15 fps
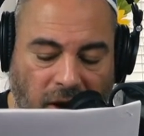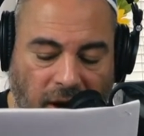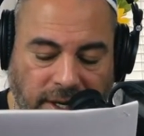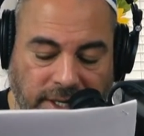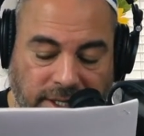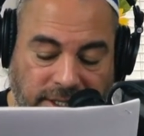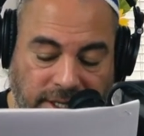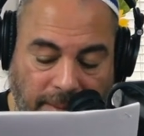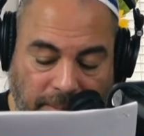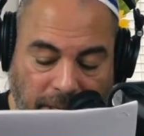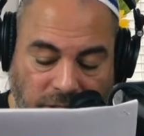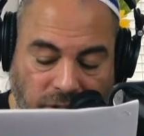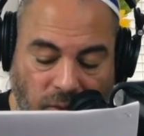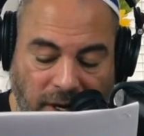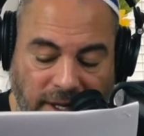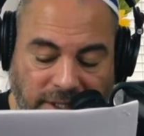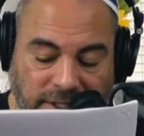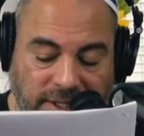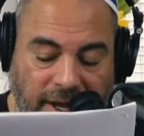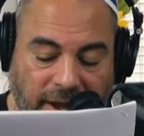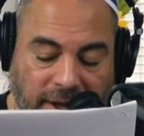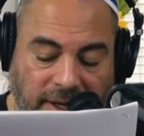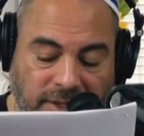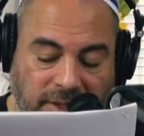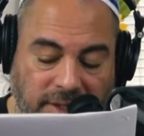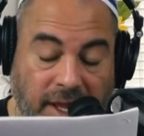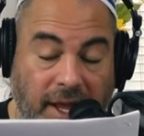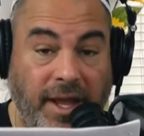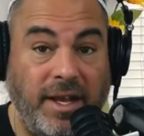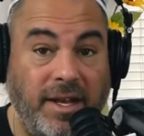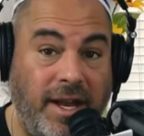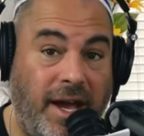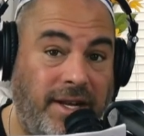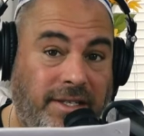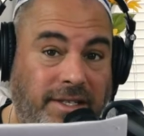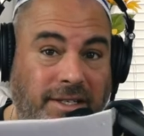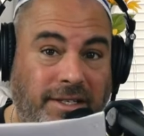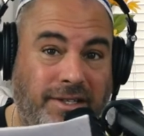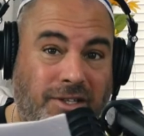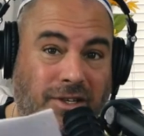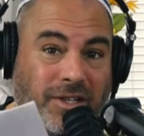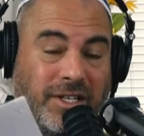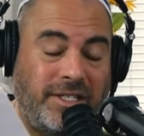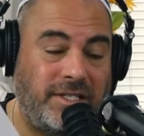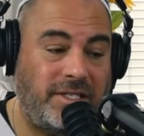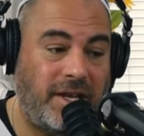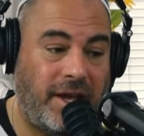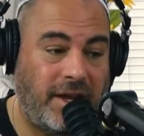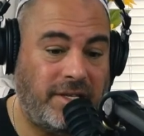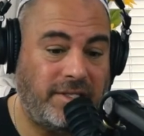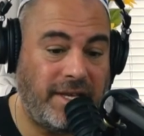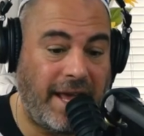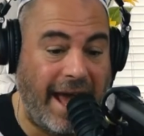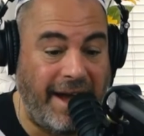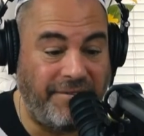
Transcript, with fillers: on December 26th, in 1936,